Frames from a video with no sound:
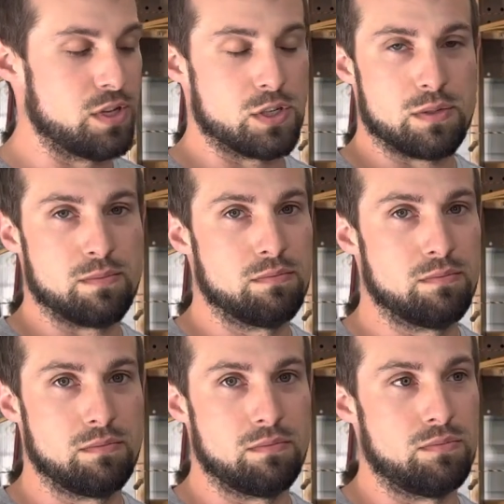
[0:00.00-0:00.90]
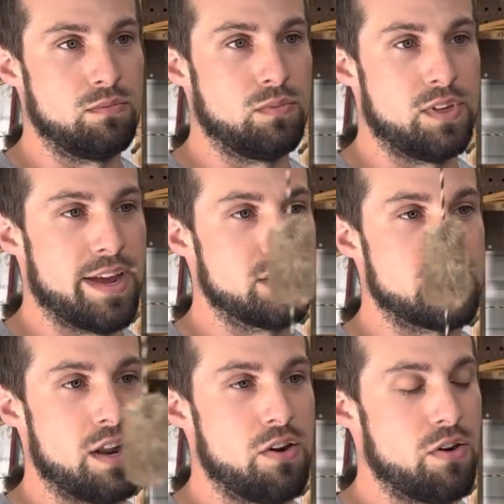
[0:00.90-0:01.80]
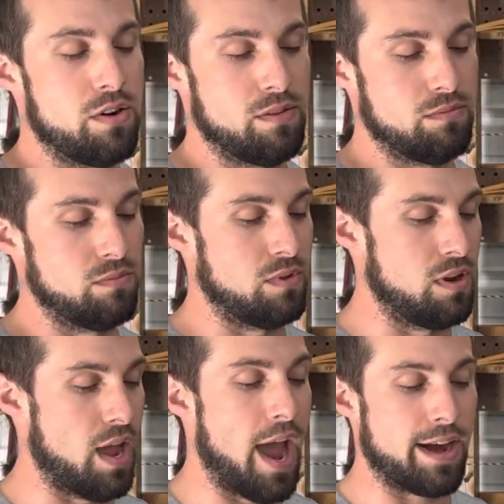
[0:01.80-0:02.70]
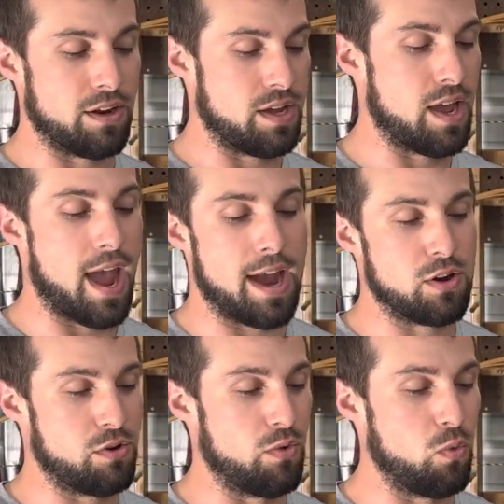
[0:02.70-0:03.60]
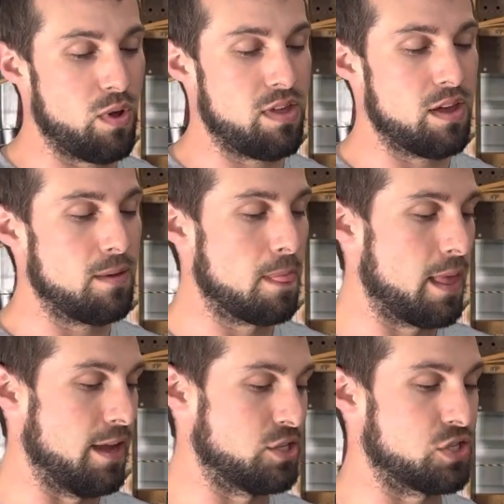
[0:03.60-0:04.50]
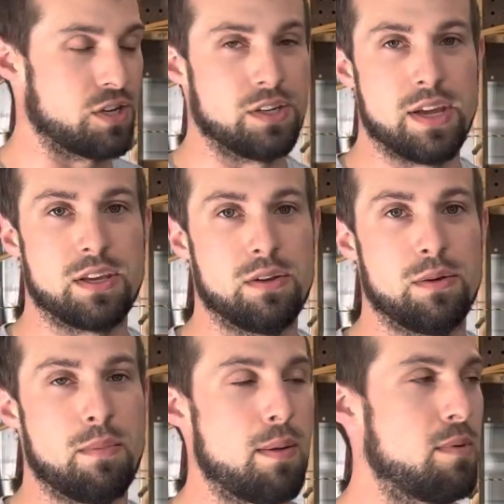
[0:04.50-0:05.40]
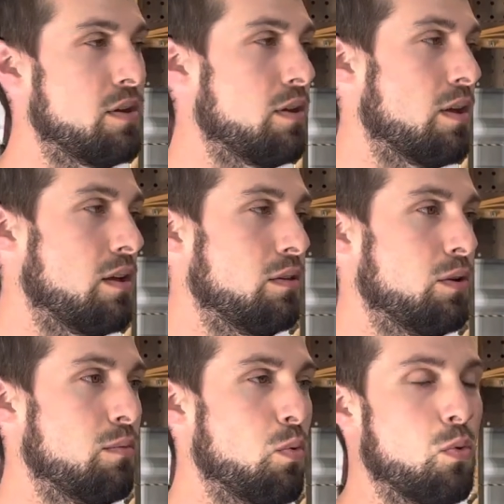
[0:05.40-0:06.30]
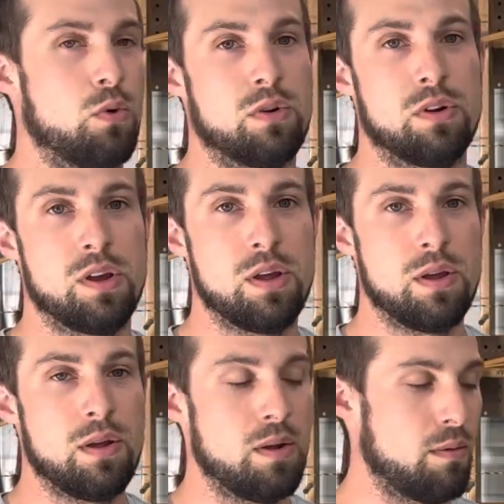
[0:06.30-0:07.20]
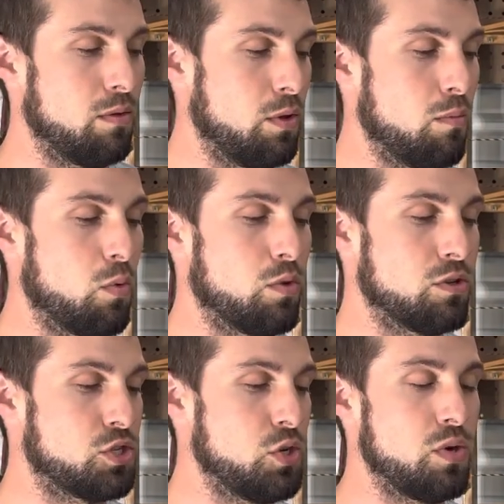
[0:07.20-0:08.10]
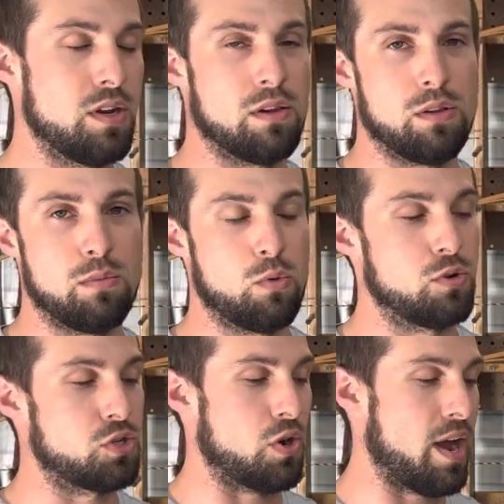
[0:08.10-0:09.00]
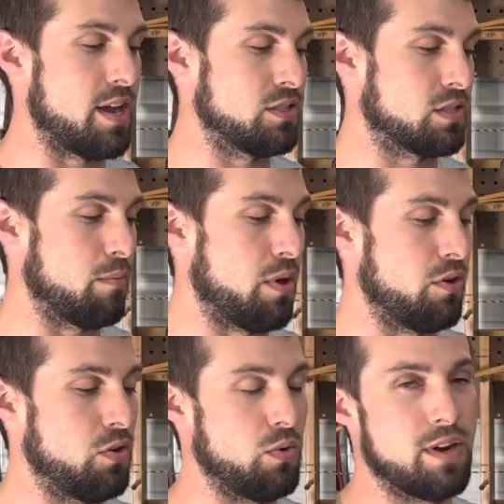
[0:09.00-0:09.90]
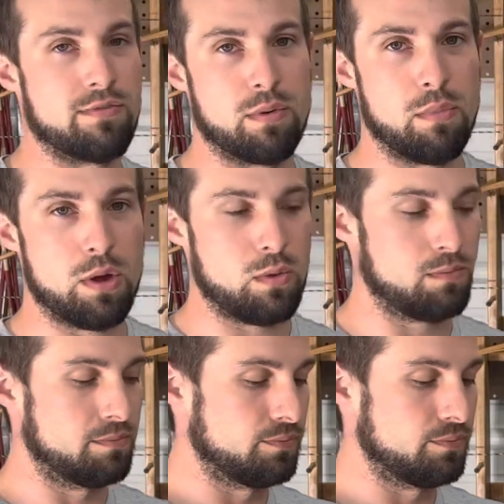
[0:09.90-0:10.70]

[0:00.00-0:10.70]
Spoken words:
this dead center and get accurate with it. It's just gonna take you maybe a little more shooting, a little more tries compared to a different bow.